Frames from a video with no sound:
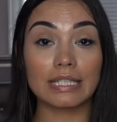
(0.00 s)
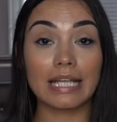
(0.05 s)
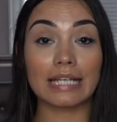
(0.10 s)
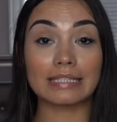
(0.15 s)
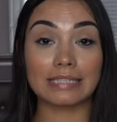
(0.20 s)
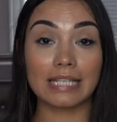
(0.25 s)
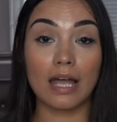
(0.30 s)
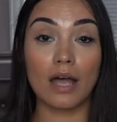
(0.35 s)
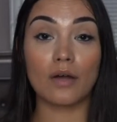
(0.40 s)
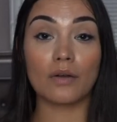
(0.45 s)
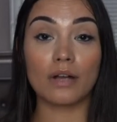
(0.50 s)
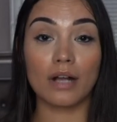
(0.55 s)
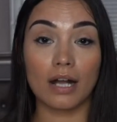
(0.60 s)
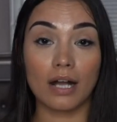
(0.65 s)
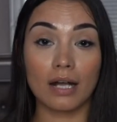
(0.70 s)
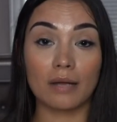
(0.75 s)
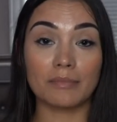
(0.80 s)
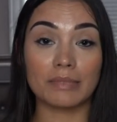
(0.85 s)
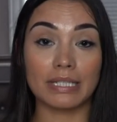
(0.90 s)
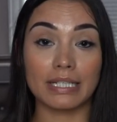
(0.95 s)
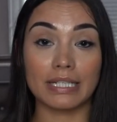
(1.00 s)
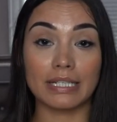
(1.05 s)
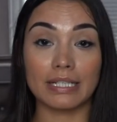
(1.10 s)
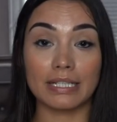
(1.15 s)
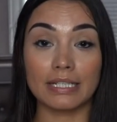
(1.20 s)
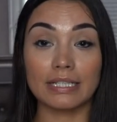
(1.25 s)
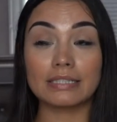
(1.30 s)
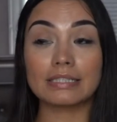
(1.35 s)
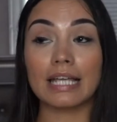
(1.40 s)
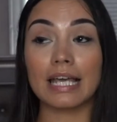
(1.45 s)
That's how common it
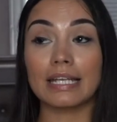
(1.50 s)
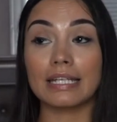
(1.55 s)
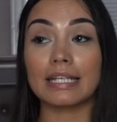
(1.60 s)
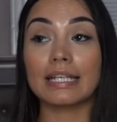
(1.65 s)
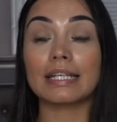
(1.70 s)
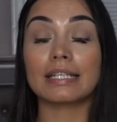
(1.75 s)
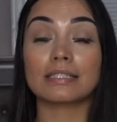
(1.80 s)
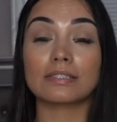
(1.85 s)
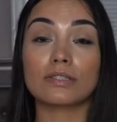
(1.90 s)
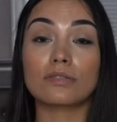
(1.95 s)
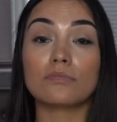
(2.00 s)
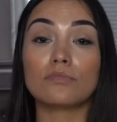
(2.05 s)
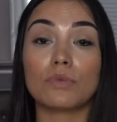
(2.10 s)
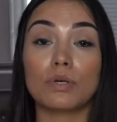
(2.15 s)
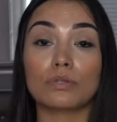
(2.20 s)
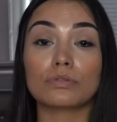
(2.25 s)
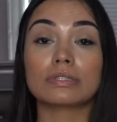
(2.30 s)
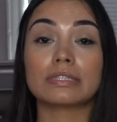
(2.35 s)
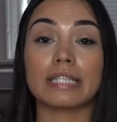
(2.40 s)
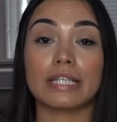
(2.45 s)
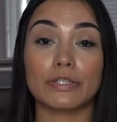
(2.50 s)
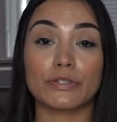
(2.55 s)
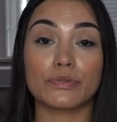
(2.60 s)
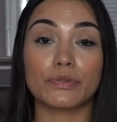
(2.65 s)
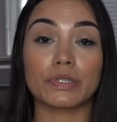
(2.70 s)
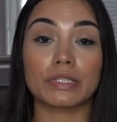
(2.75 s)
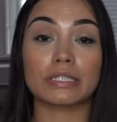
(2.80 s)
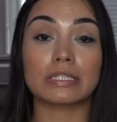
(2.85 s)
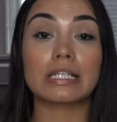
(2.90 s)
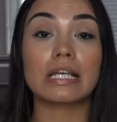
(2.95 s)
is, and it is the most
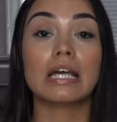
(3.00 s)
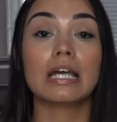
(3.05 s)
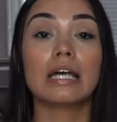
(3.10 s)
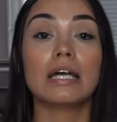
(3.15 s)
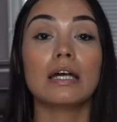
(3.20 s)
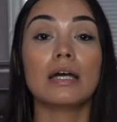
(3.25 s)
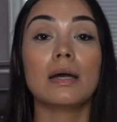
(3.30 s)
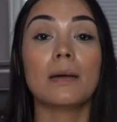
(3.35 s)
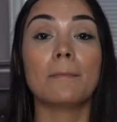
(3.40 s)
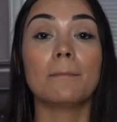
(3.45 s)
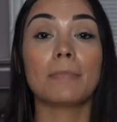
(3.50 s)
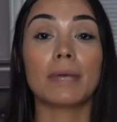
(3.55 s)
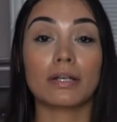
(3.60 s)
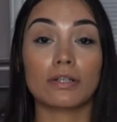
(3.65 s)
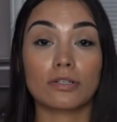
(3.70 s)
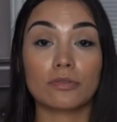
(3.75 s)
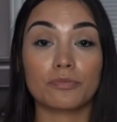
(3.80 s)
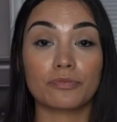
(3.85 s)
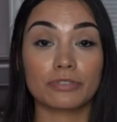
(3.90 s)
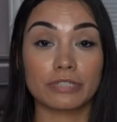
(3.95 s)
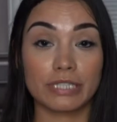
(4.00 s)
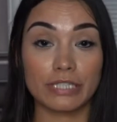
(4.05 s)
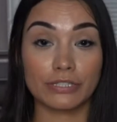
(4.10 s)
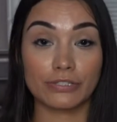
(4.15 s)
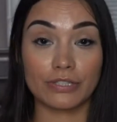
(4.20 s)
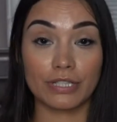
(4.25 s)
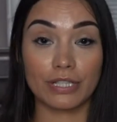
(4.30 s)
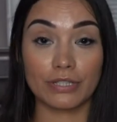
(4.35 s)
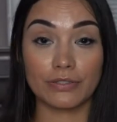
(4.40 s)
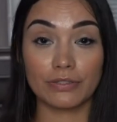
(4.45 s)
dangerous medical
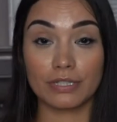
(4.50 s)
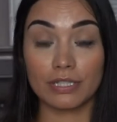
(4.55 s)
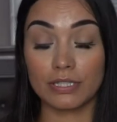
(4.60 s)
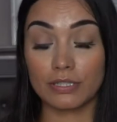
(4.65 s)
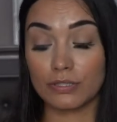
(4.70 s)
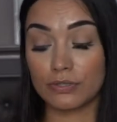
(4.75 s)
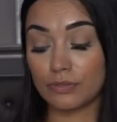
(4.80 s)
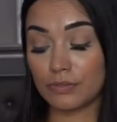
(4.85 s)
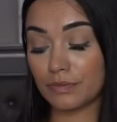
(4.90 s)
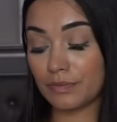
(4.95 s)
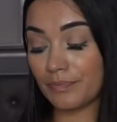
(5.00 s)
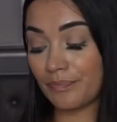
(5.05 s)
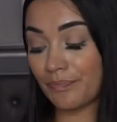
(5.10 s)
procedure that you can do.